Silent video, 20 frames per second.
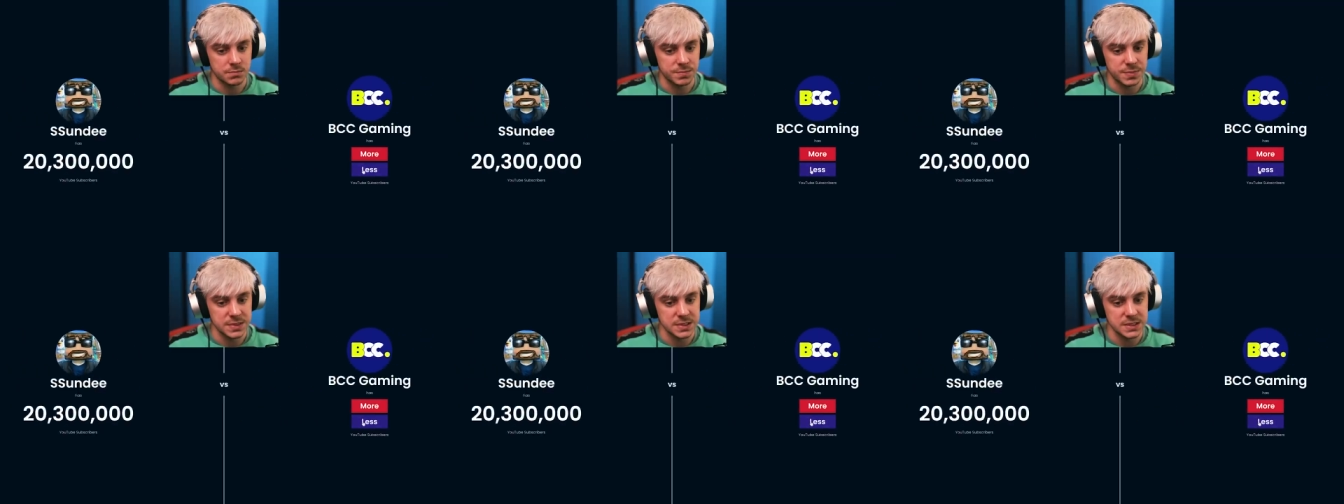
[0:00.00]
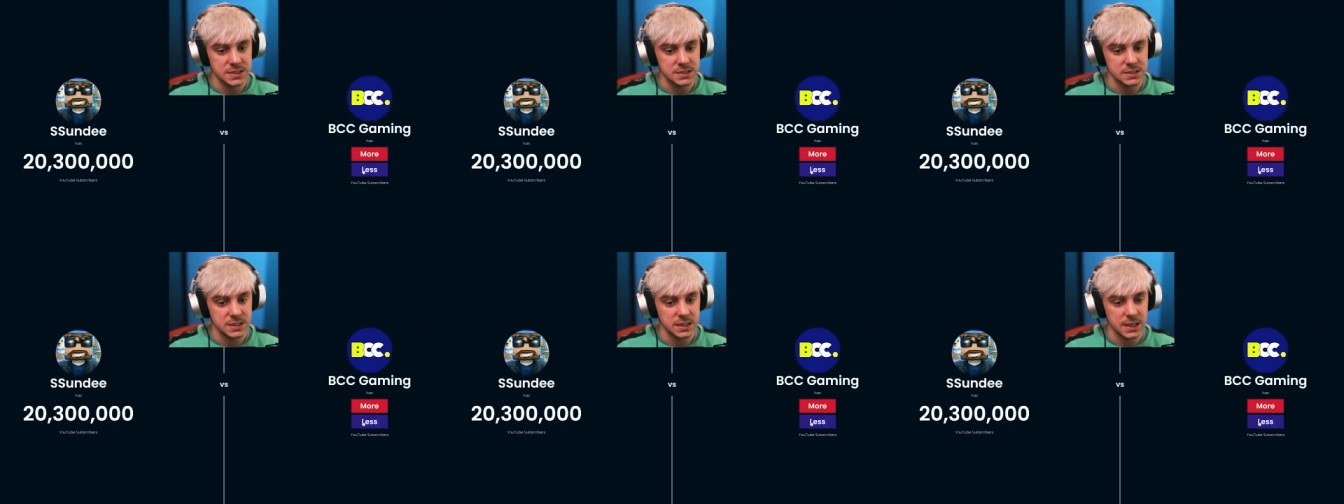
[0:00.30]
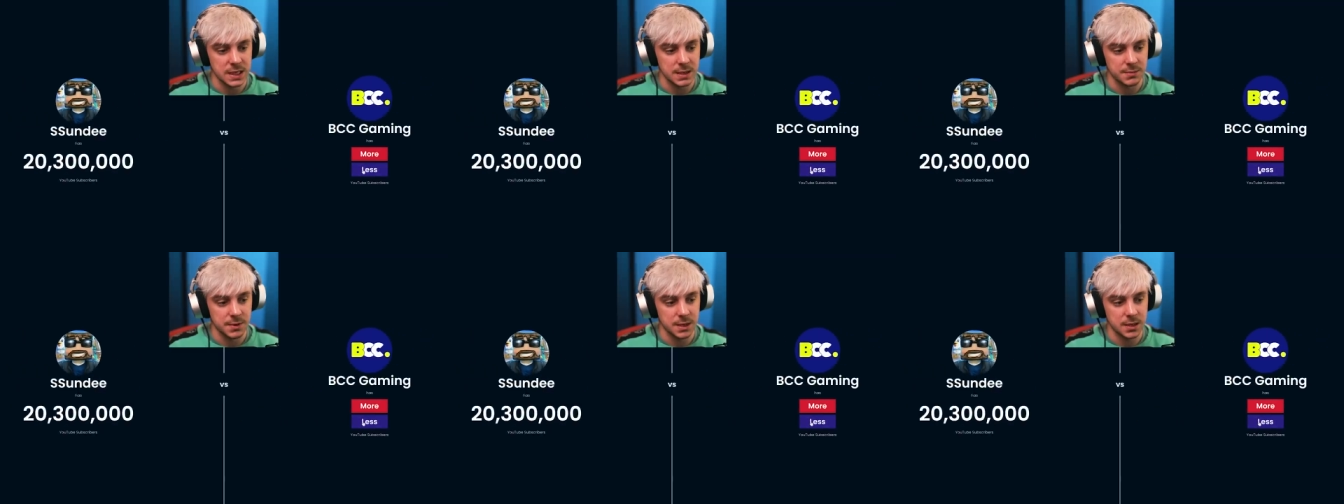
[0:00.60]
BCC
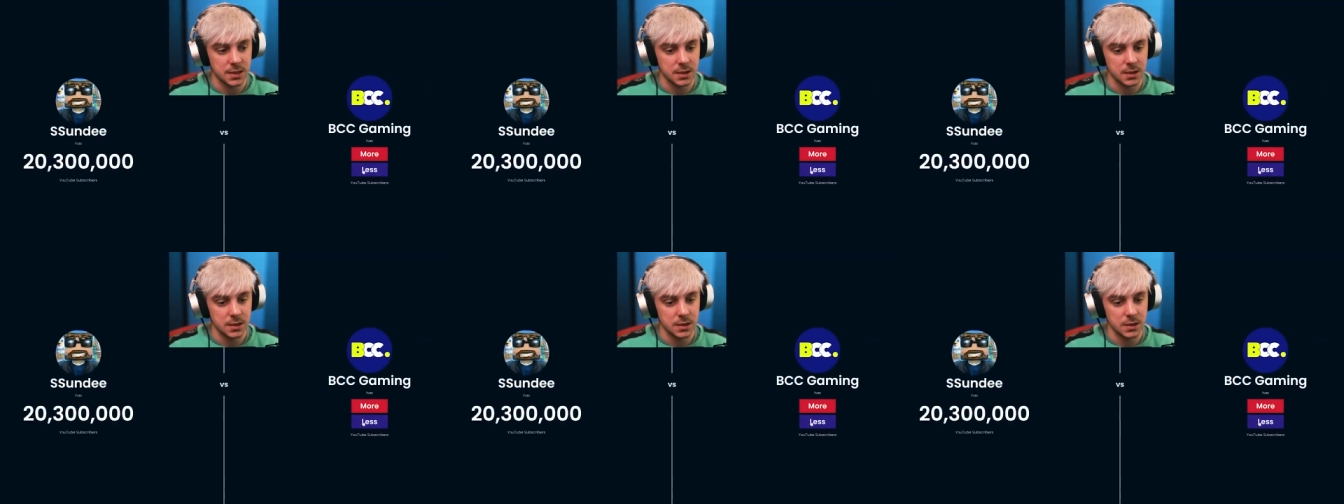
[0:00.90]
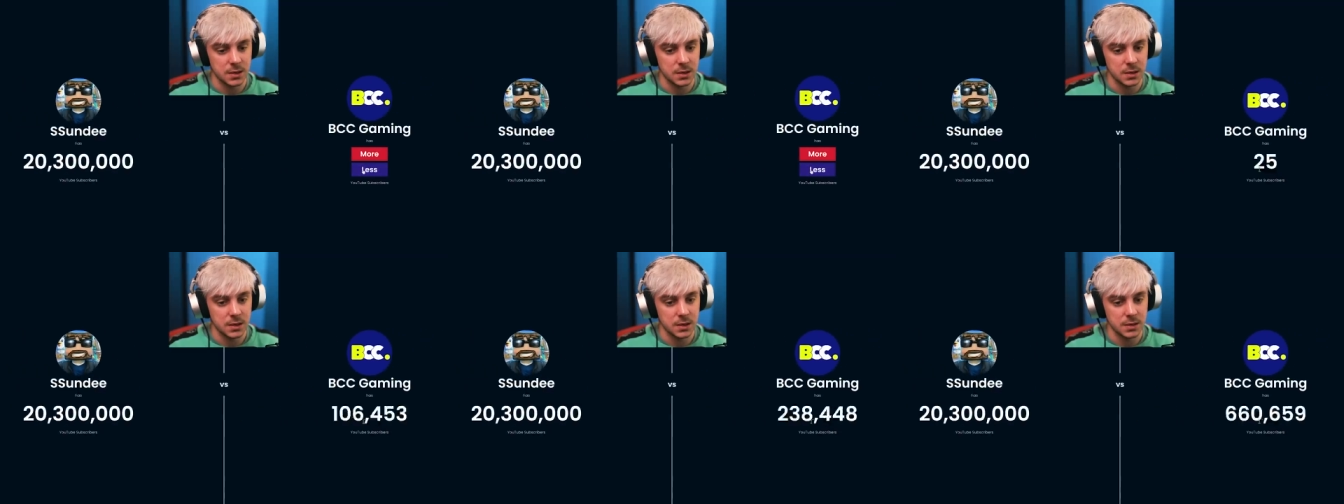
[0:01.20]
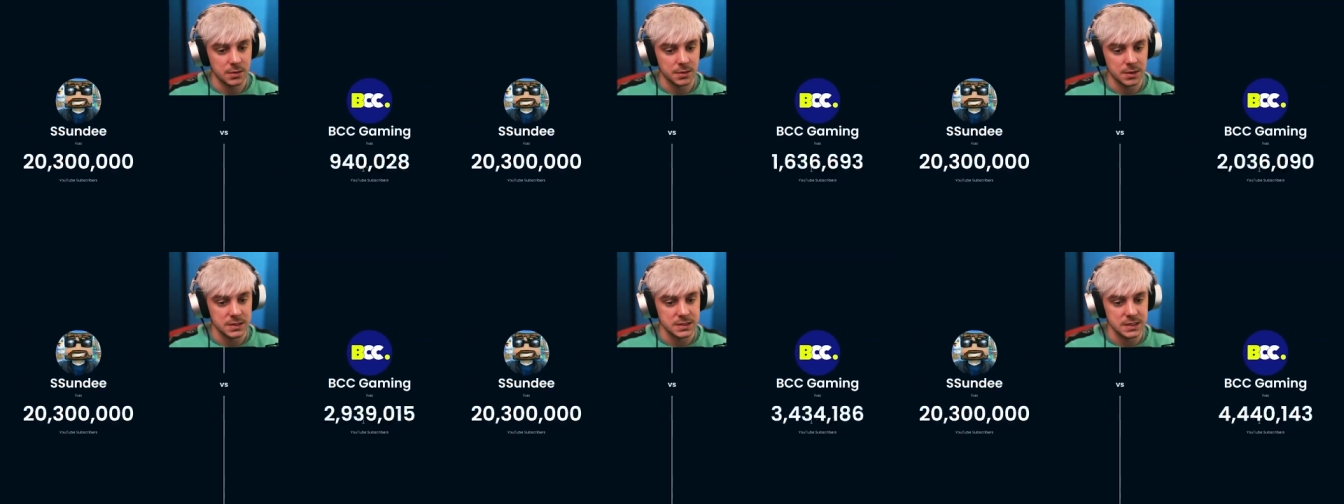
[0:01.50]
Gaming.
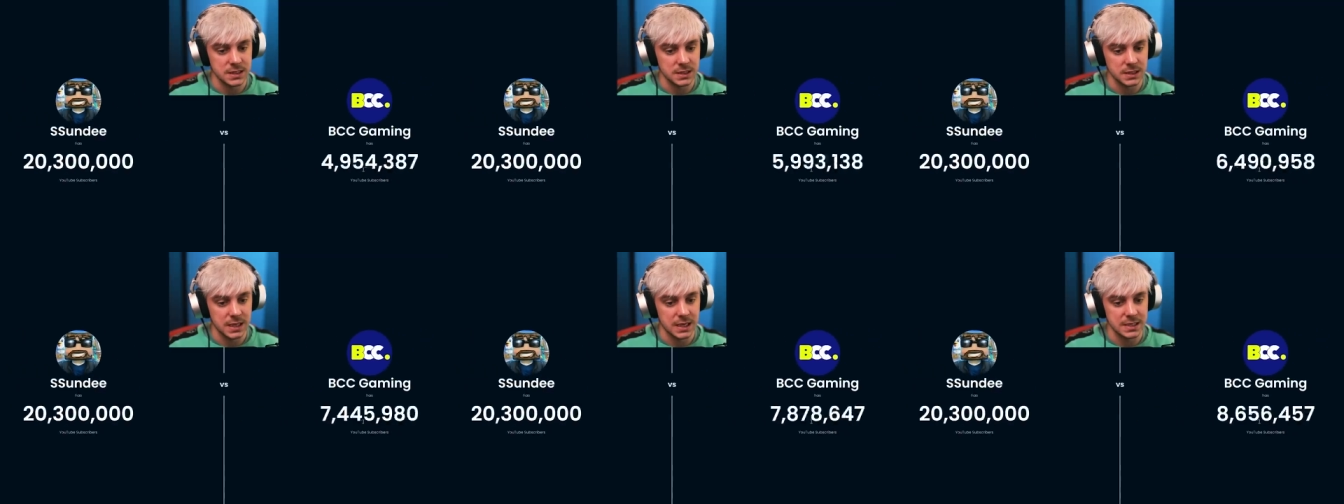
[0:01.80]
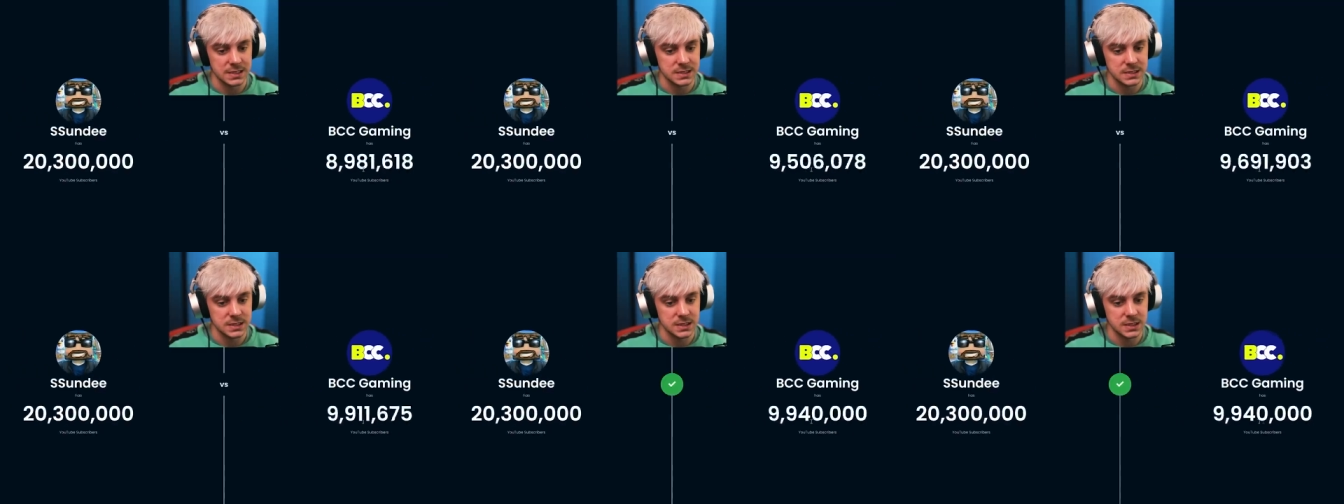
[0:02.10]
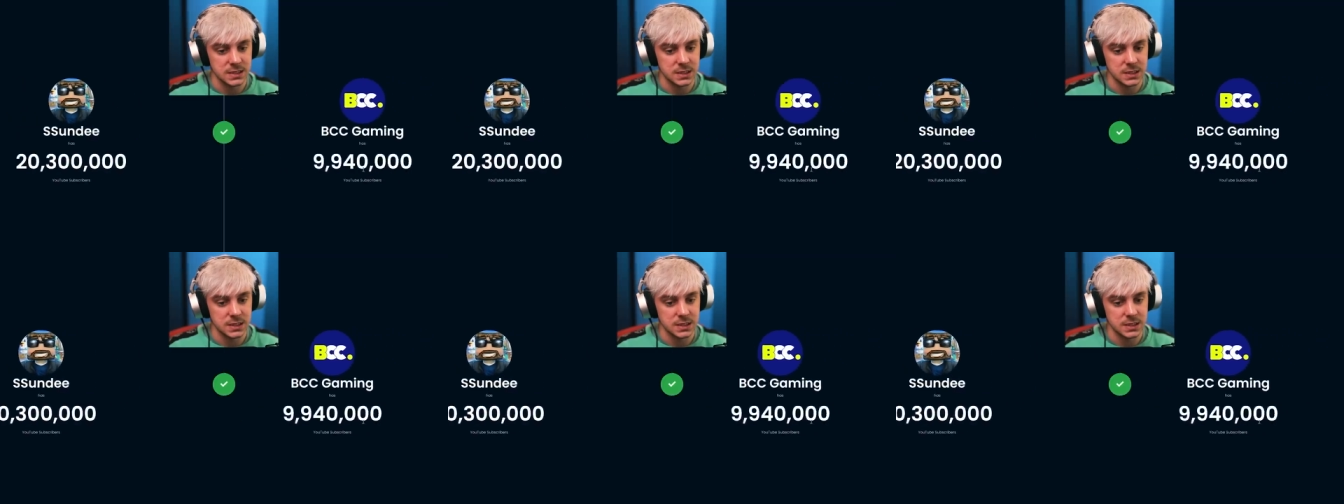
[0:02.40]
I'm gonna say less.